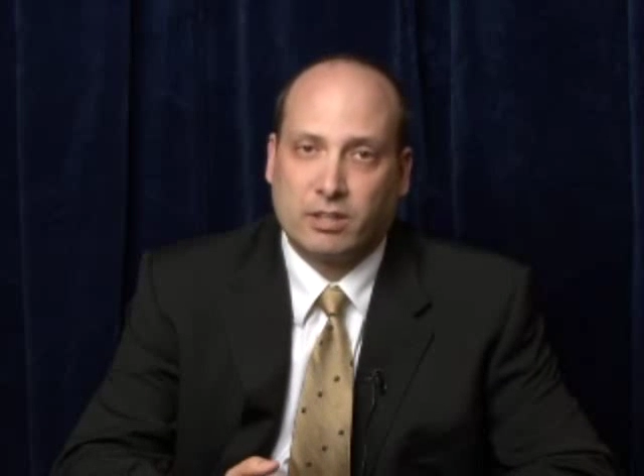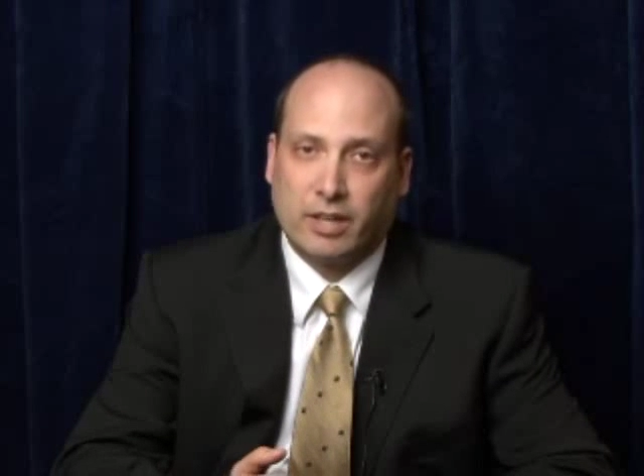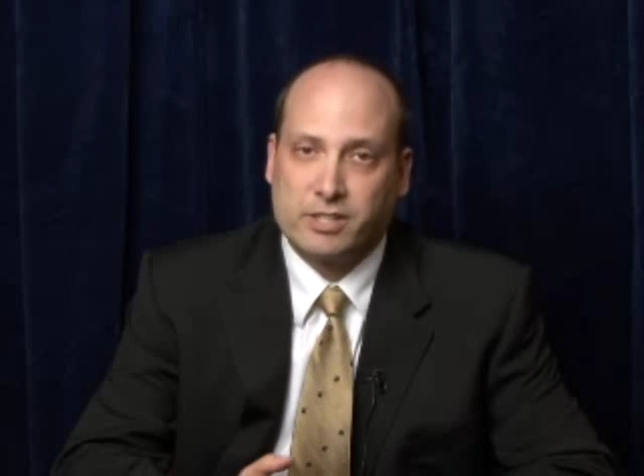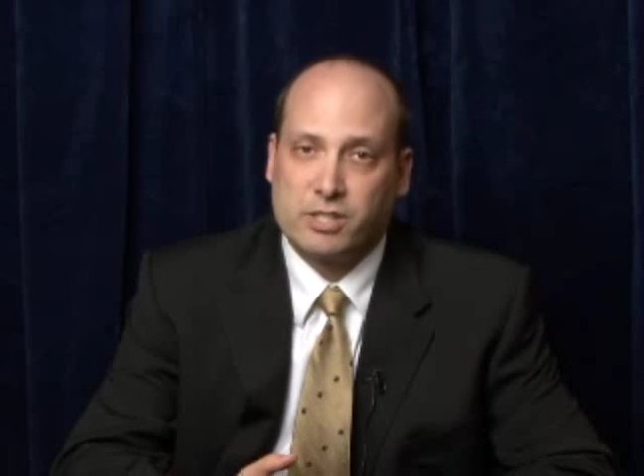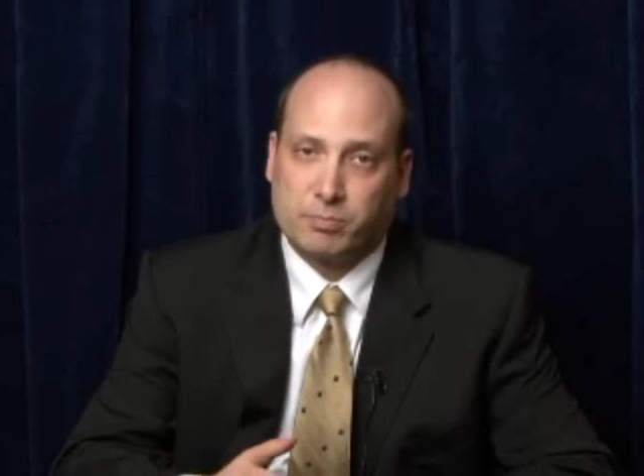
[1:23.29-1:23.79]
the
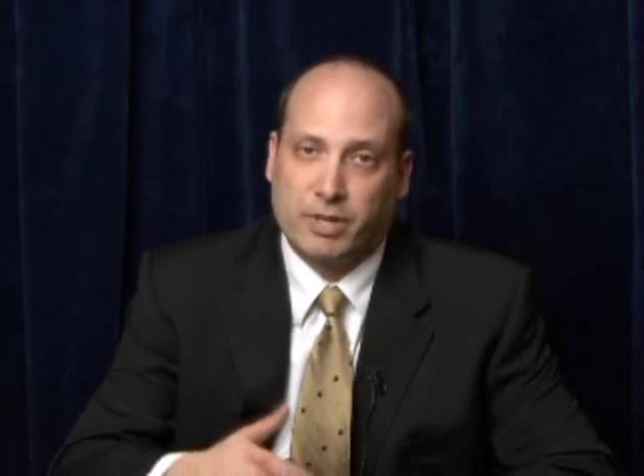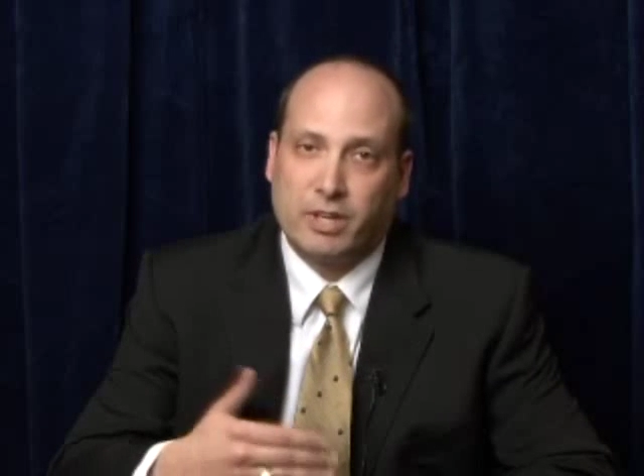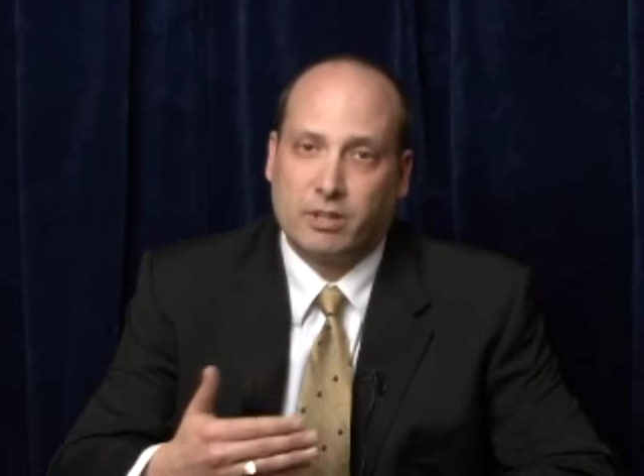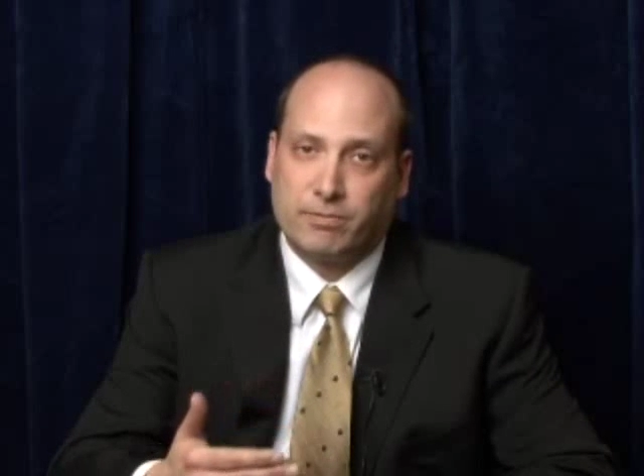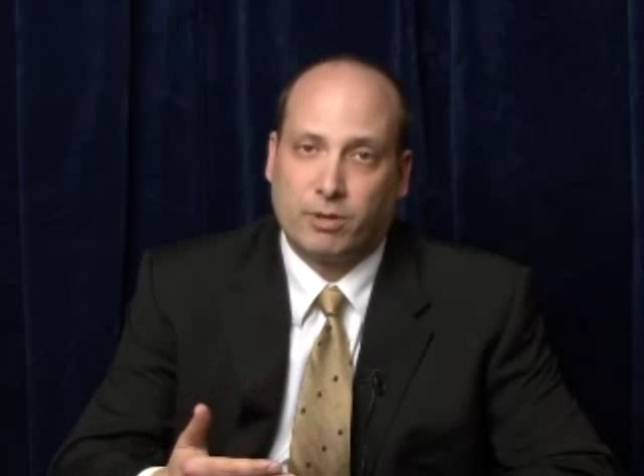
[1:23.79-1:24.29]
license
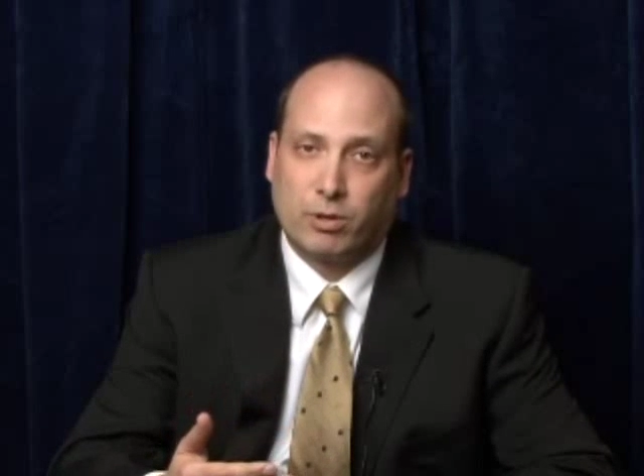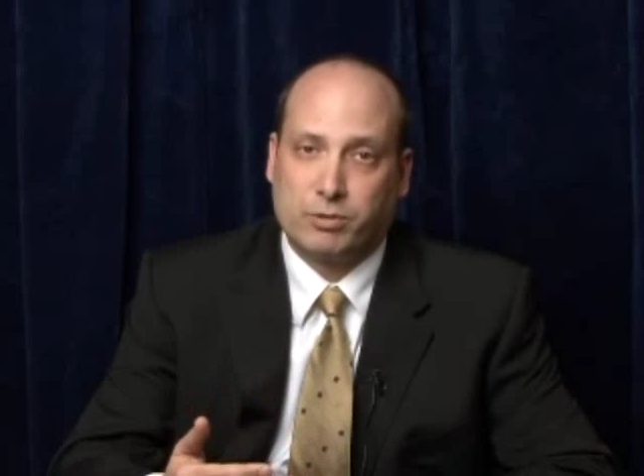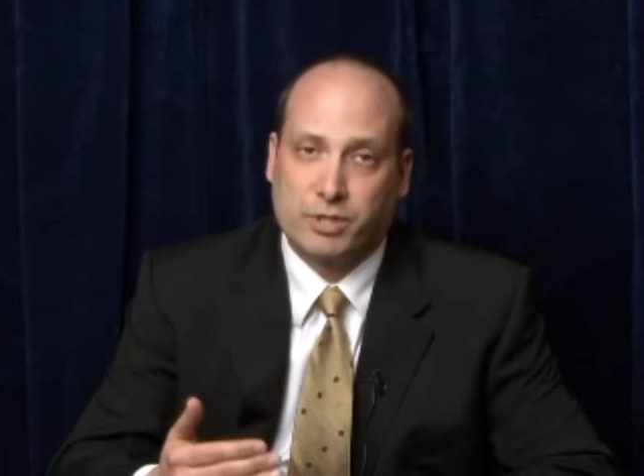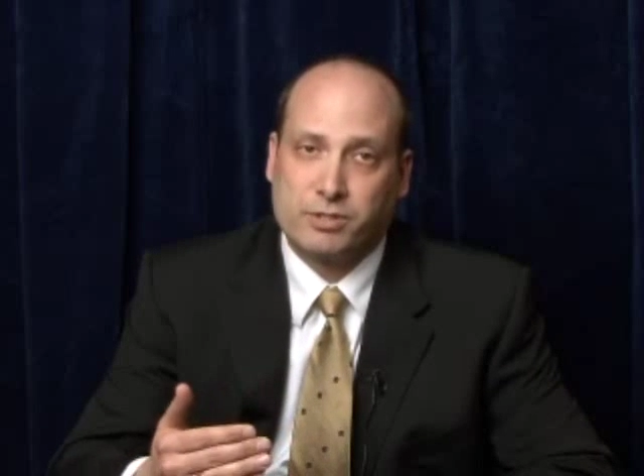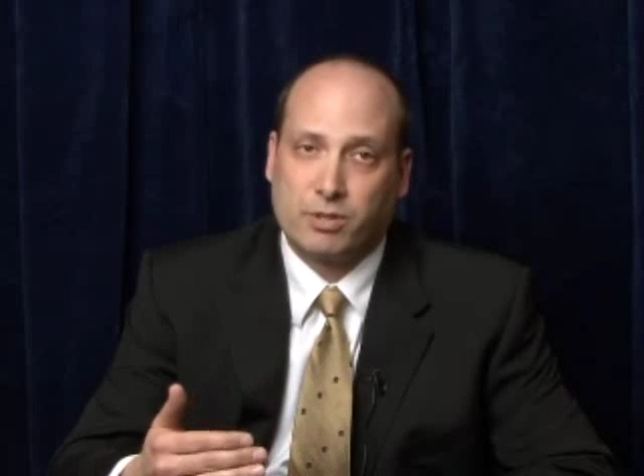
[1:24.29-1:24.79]
plate in the
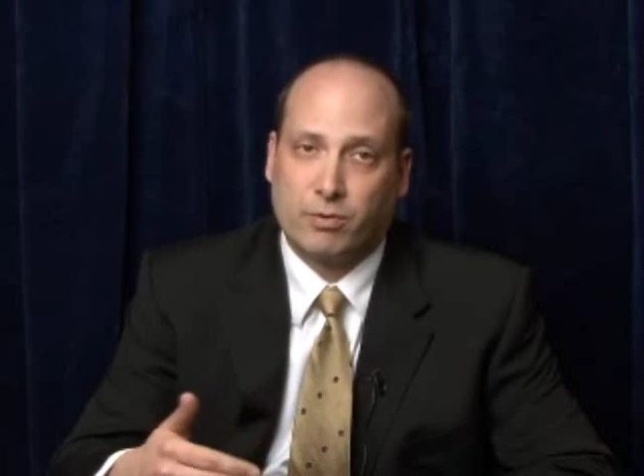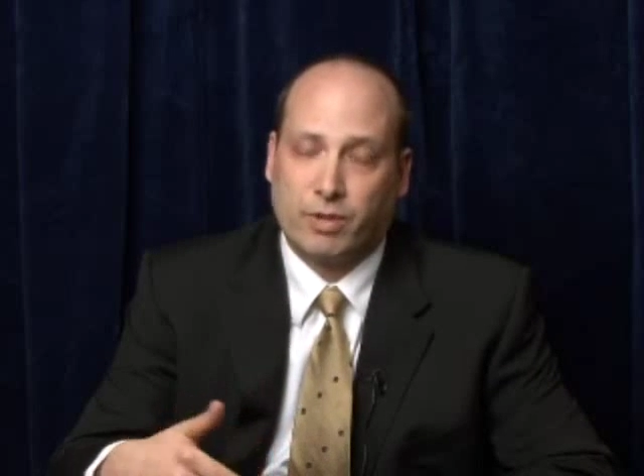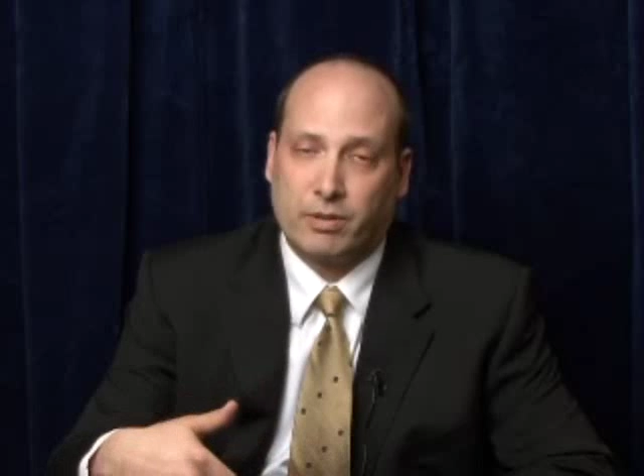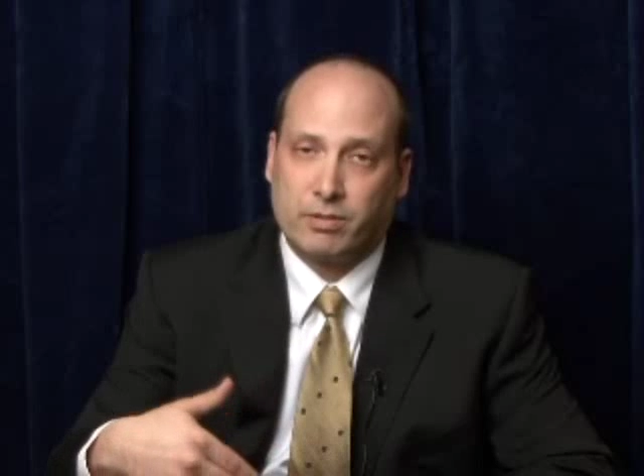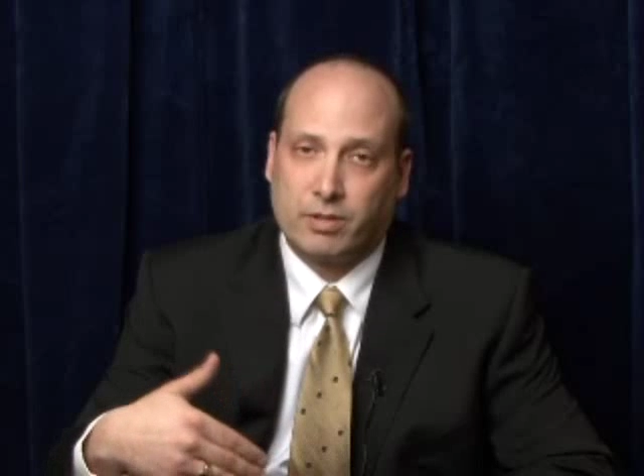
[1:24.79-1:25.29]
photo just so
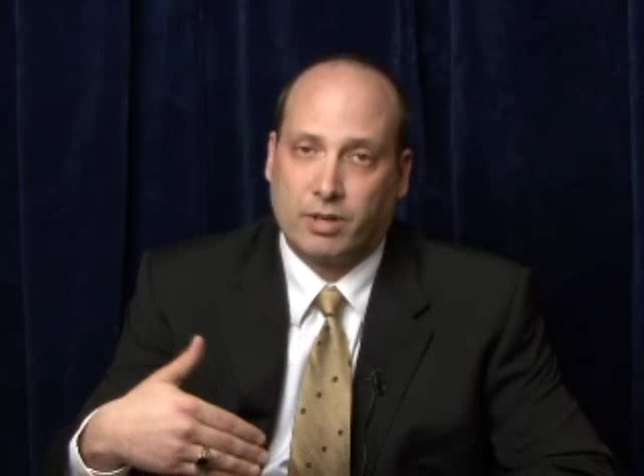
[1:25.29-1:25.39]
that